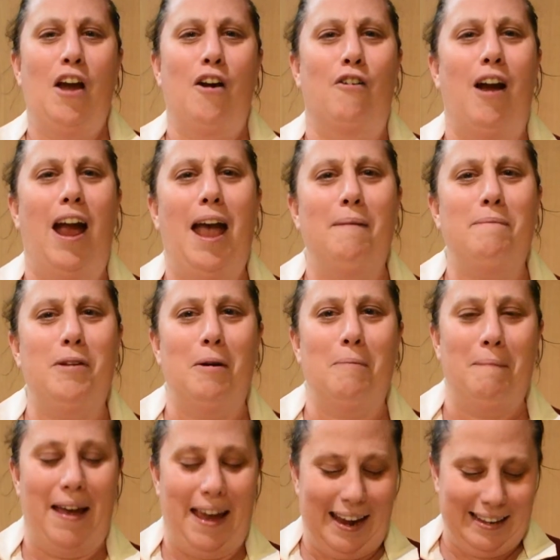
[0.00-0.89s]
Grab
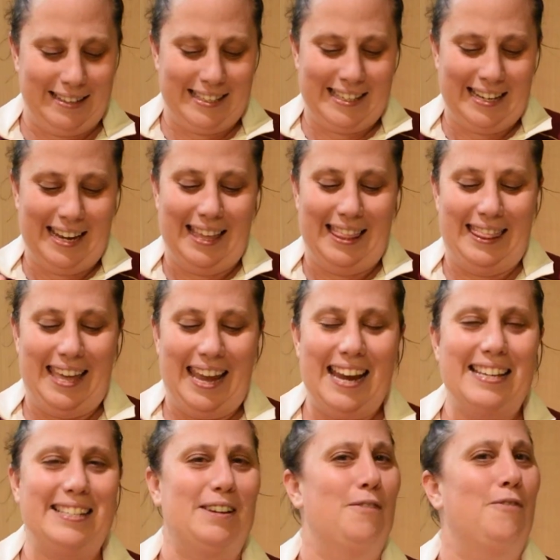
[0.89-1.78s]
your mates.
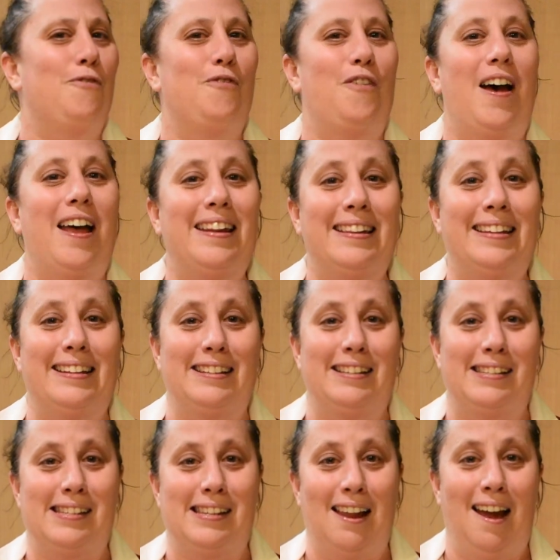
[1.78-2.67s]
These are fun
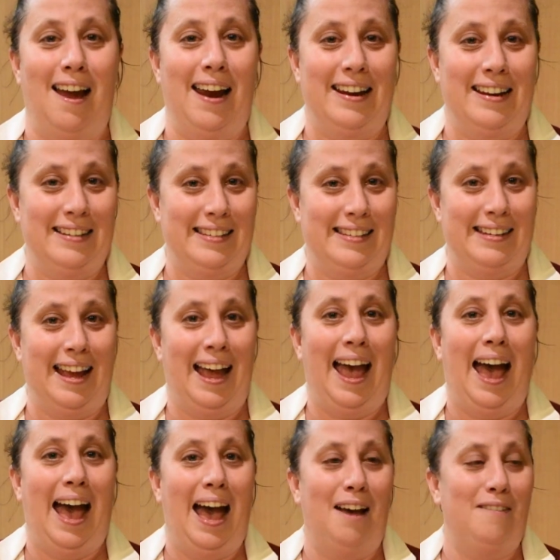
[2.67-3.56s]
little sliders to
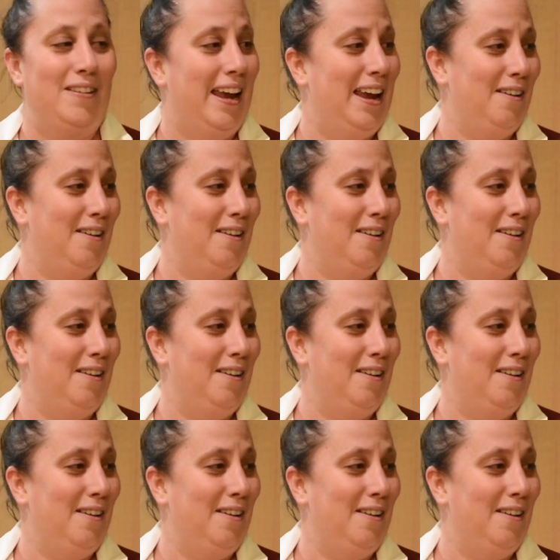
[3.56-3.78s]
have,